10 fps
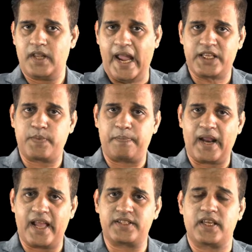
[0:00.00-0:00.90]
As per
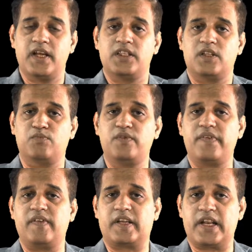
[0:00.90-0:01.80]
plans, the
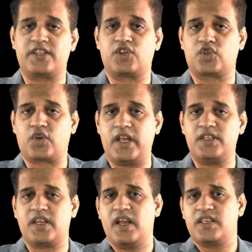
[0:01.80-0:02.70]
movie will grace the
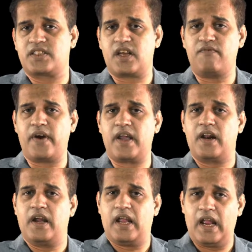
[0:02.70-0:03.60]
screens somewhere
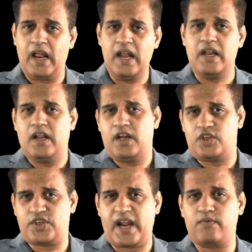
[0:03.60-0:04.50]
in
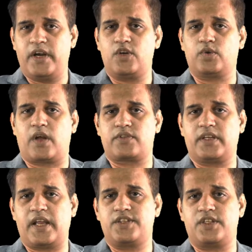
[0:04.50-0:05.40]
January
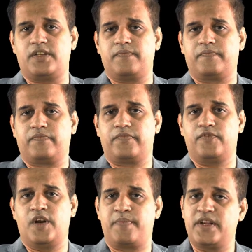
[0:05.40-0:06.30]
2019.
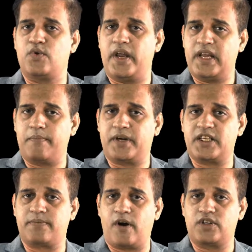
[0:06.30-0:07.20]
We'll bring you any
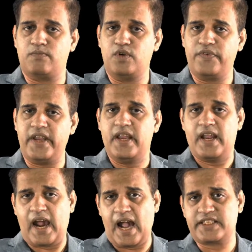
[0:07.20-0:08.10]
updates about the movie
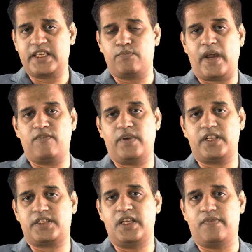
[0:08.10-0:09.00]
as and when we
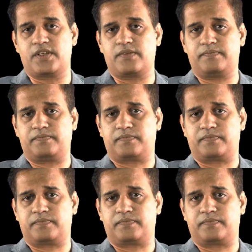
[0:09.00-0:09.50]
receive it.